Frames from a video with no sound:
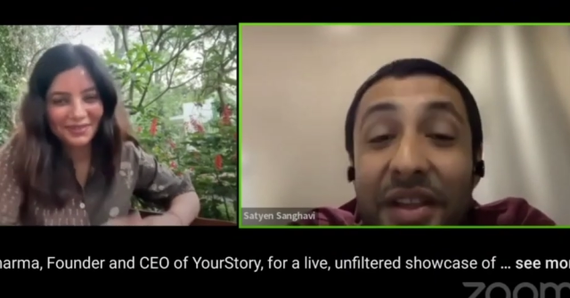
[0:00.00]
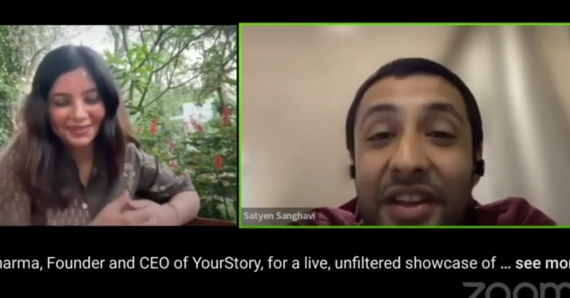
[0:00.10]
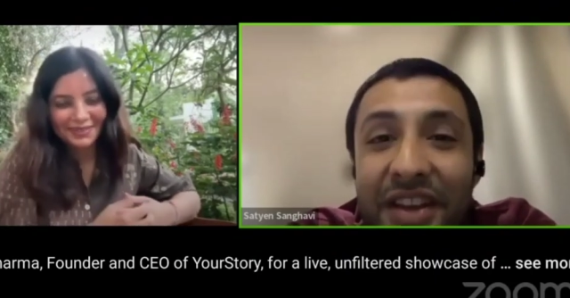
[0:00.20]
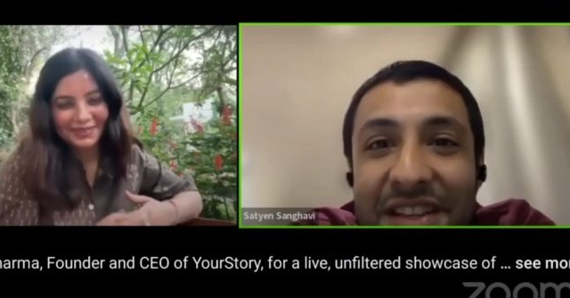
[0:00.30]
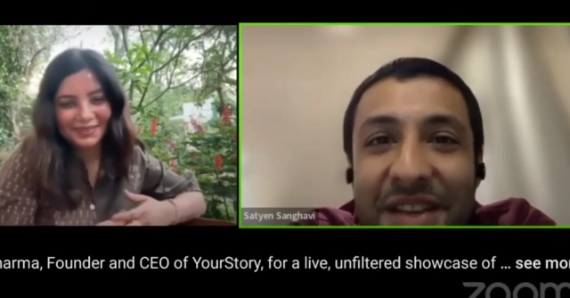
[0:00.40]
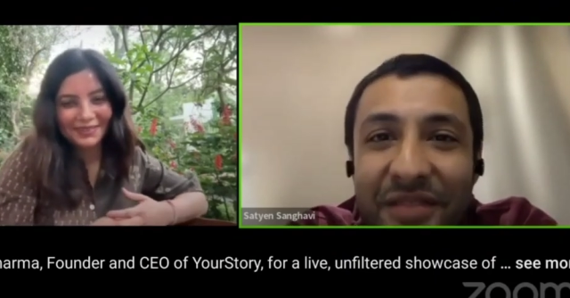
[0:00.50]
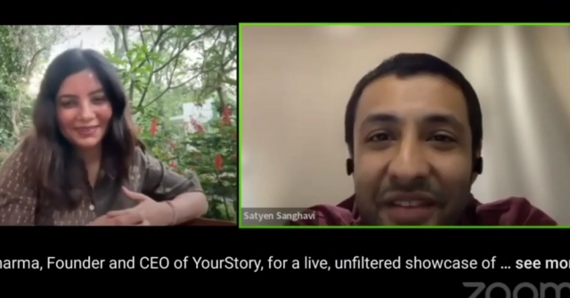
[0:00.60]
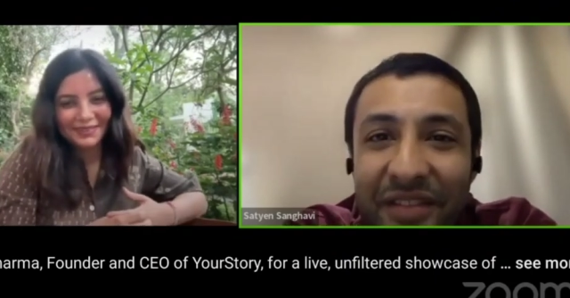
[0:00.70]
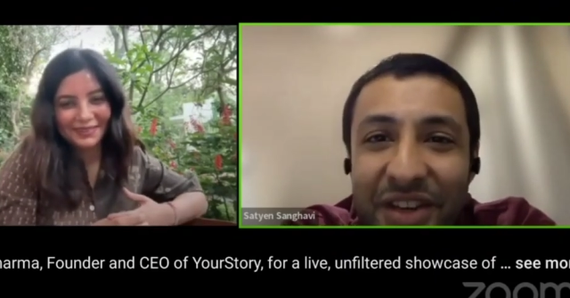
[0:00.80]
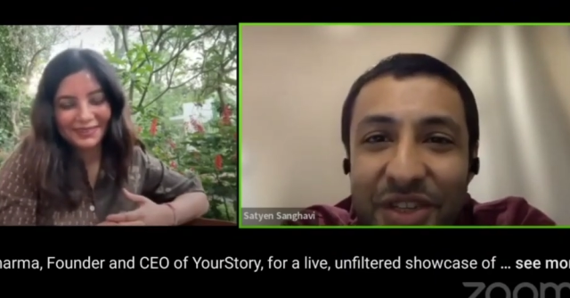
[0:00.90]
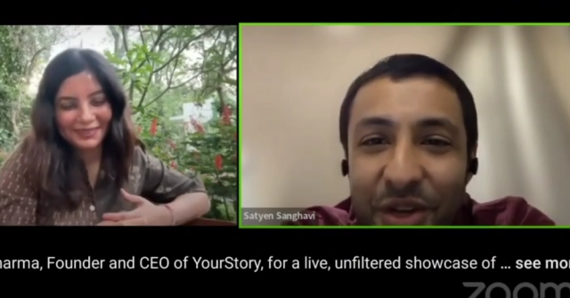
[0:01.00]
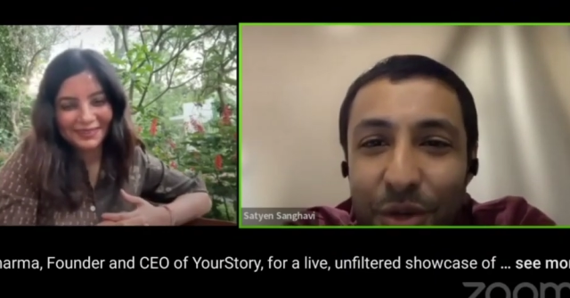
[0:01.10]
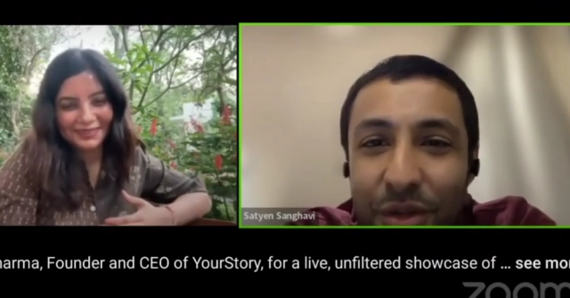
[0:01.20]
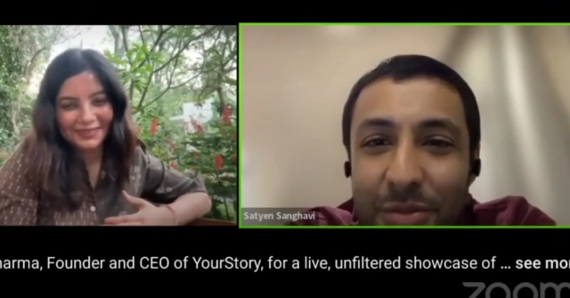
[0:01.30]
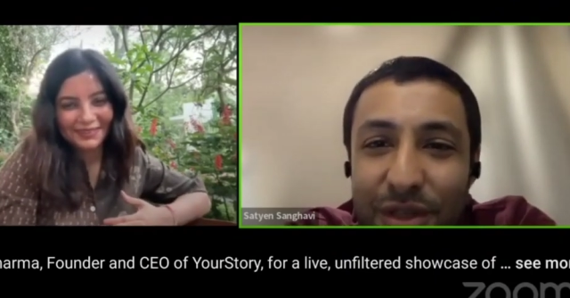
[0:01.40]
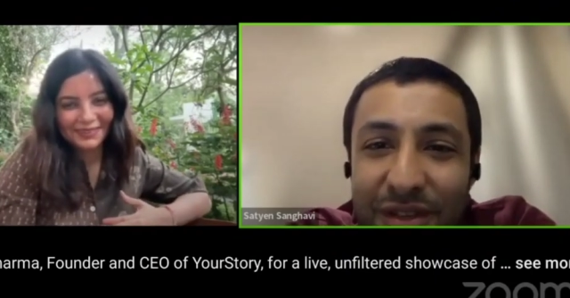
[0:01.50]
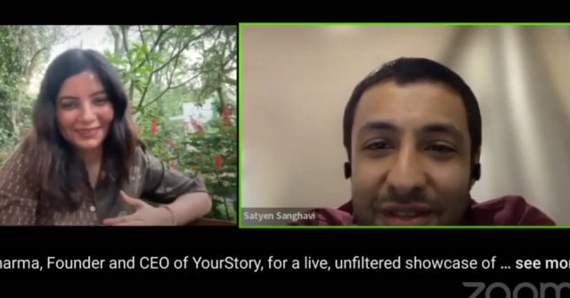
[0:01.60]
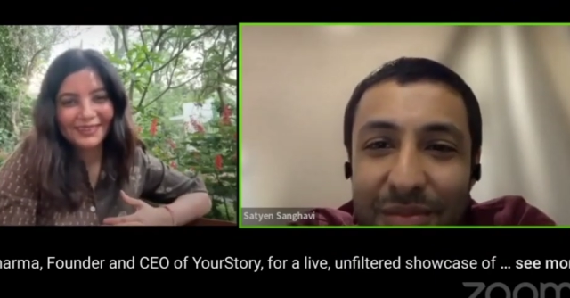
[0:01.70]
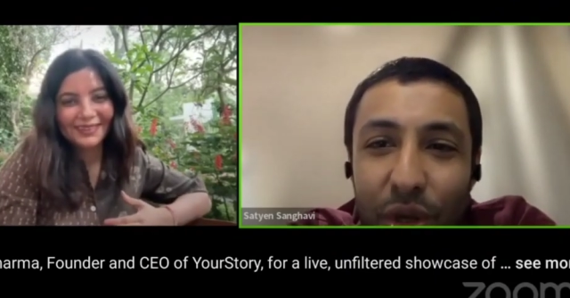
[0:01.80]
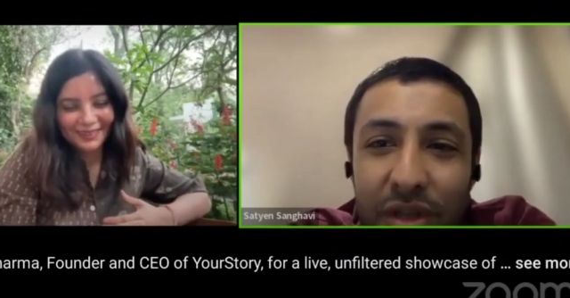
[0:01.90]
Speaker 1: I mean, the reason why we venture into this business
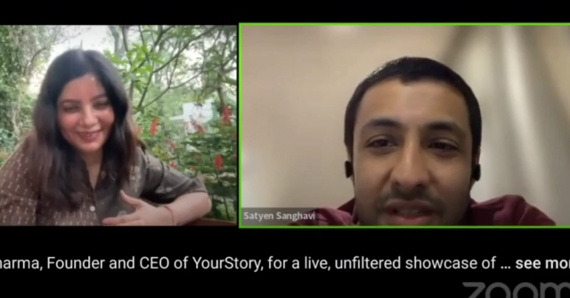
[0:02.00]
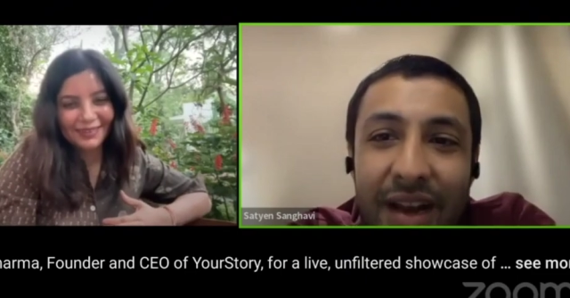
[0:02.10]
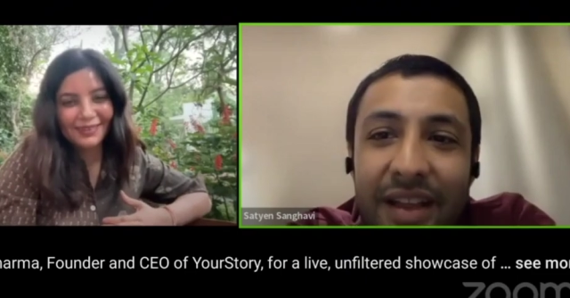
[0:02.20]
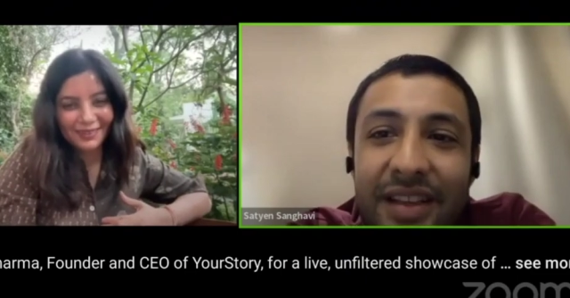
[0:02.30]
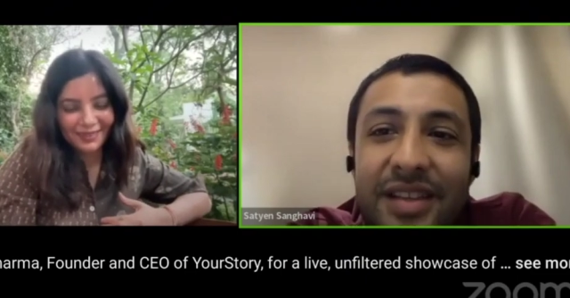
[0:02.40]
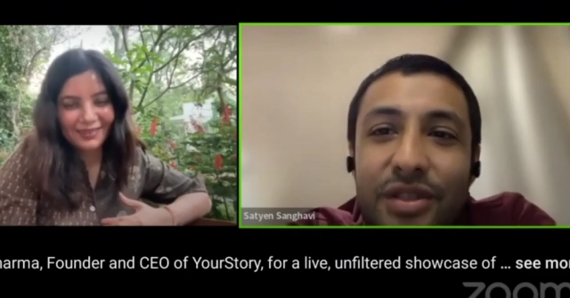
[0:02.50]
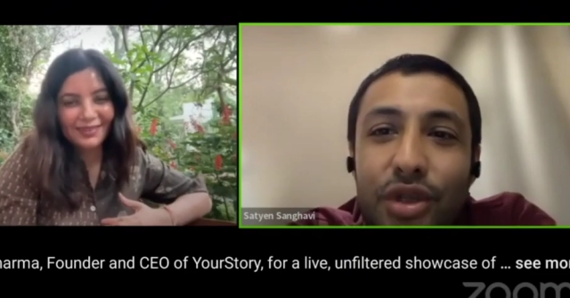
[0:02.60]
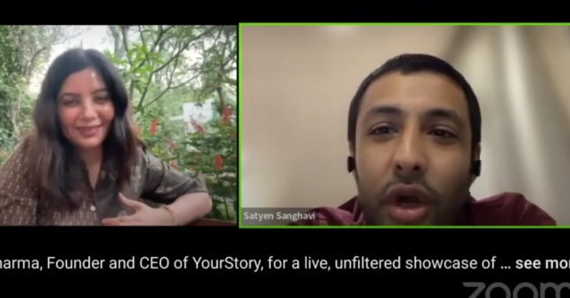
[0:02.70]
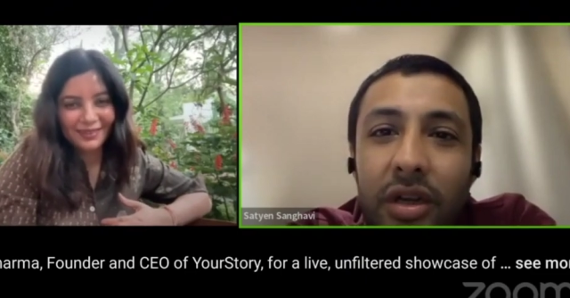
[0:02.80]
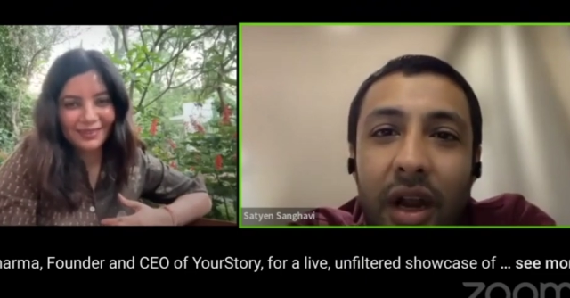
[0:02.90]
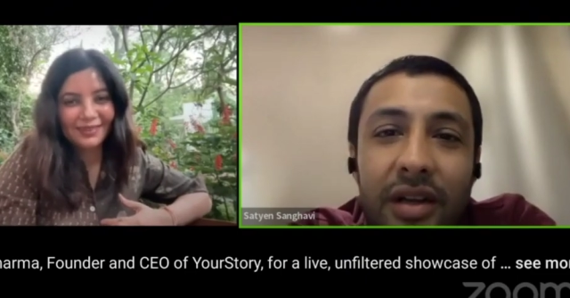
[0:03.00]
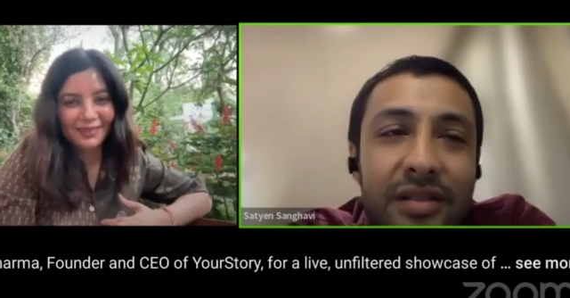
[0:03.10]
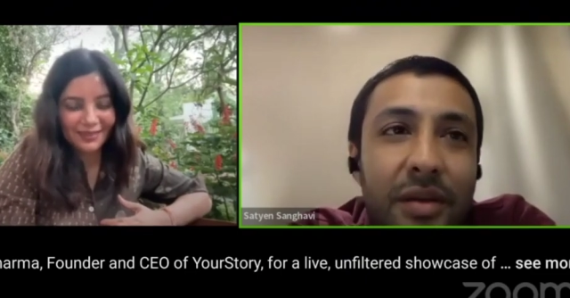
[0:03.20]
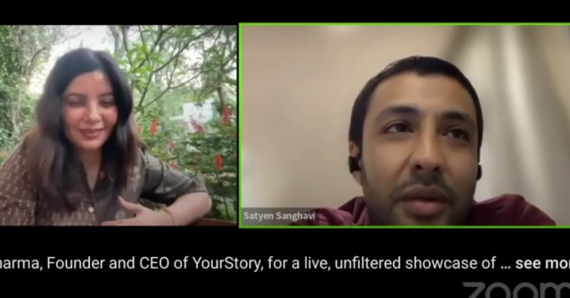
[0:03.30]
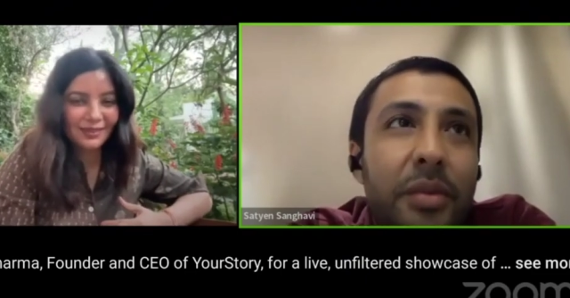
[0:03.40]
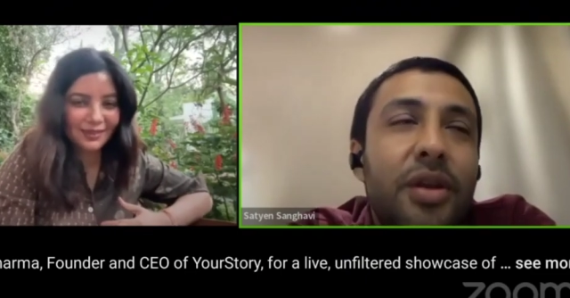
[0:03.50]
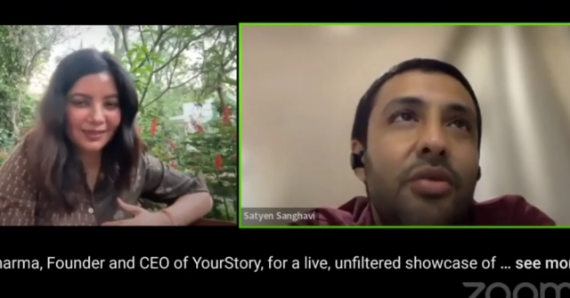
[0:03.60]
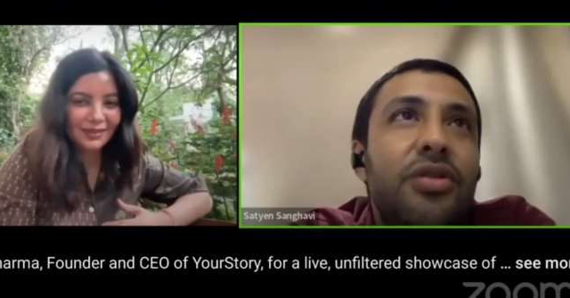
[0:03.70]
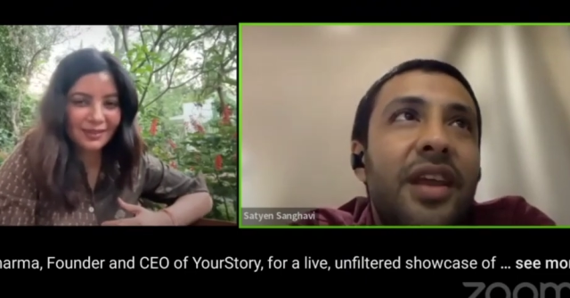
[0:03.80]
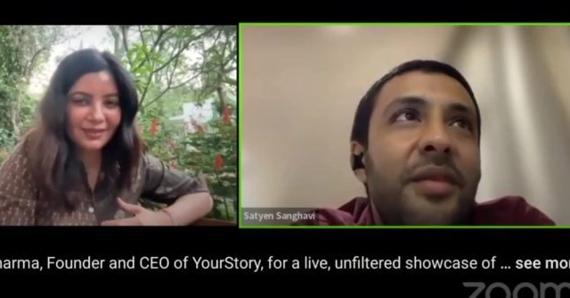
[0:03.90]
because there are these shortcuts that I mean, I would
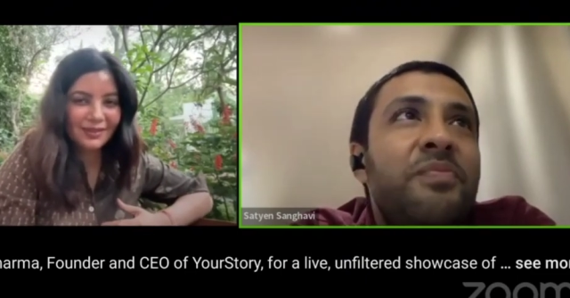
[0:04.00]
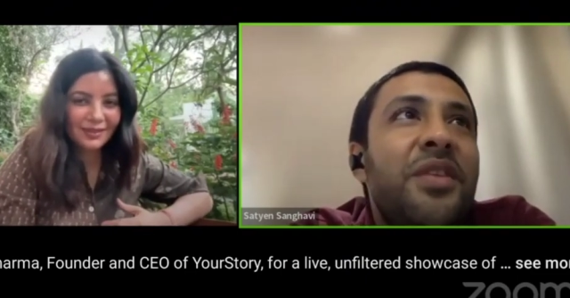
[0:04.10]
say